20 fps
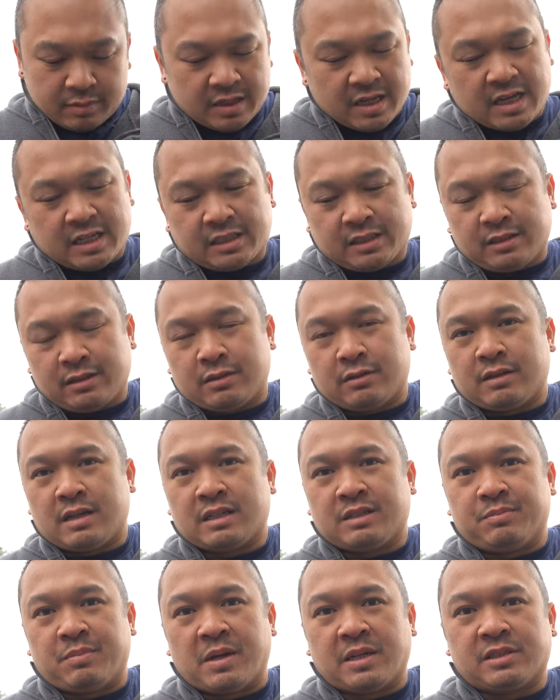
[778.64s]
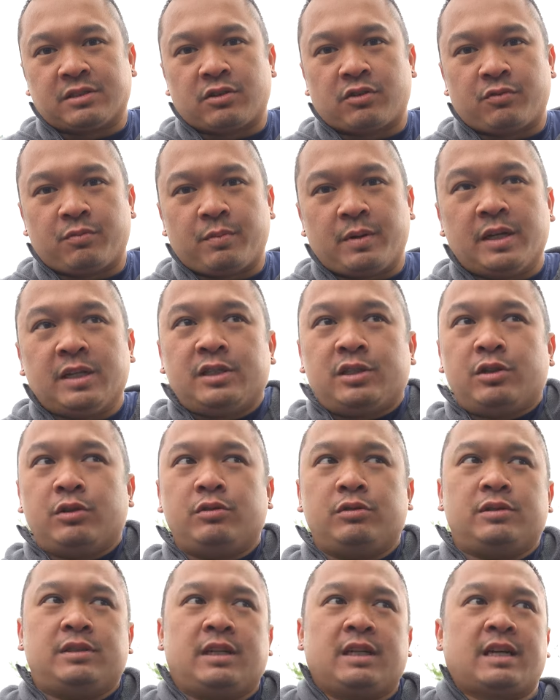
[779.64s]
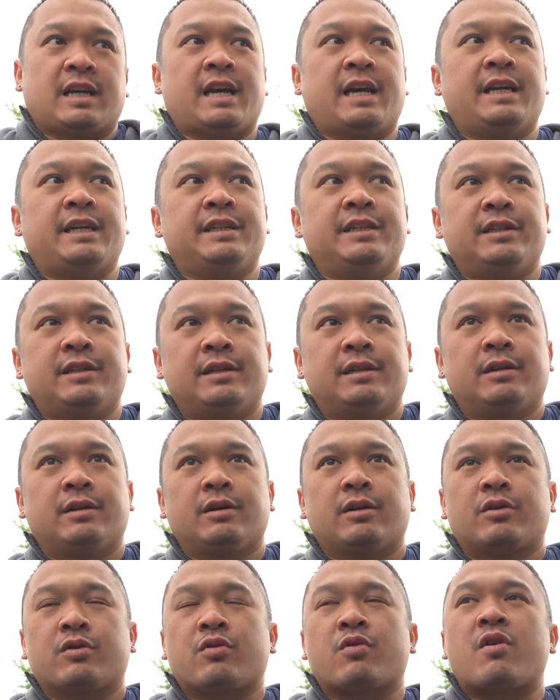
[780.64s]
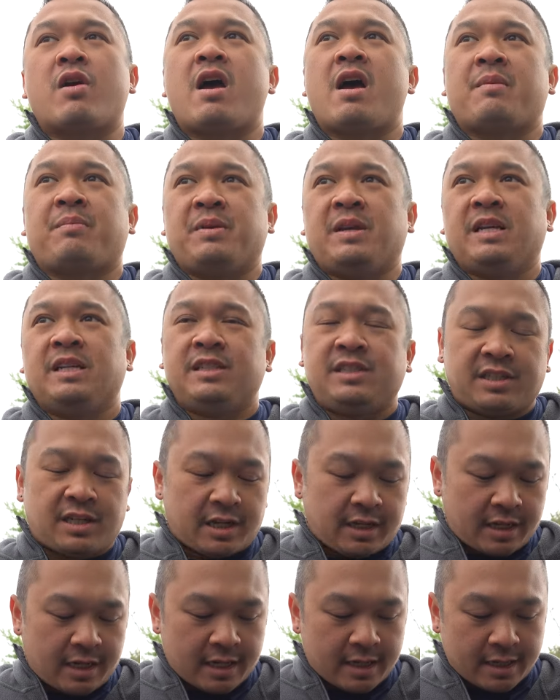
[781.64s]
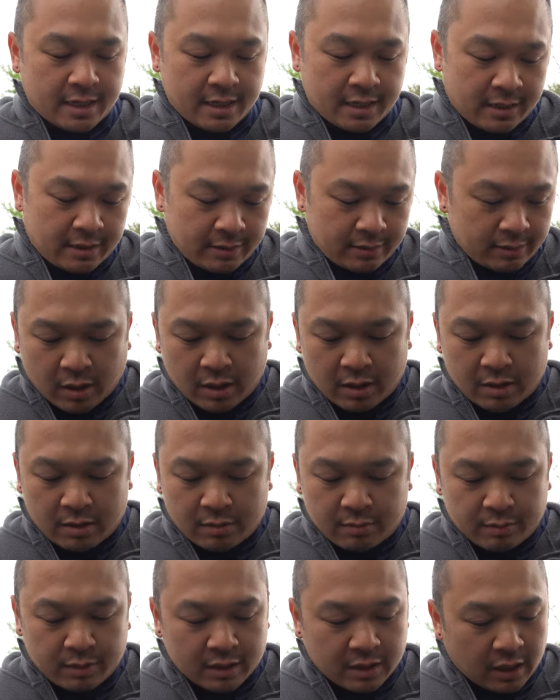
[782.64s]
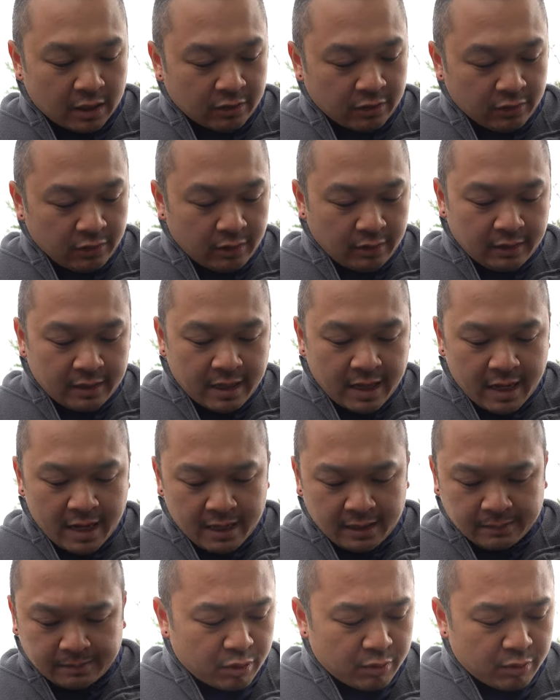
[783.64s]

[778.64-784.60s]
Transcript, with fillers: But that's, you know, that's based on me choosing a crappy jig head. Um, but other than that,